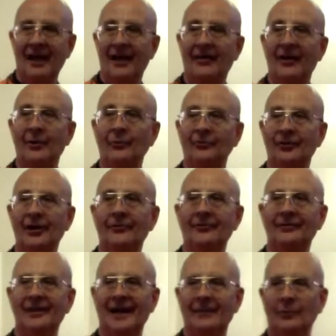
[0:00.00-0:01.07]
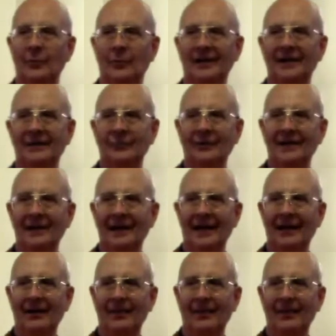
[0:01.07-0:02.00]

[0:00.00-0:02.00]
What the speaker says: There was another time Queen Wilhelmina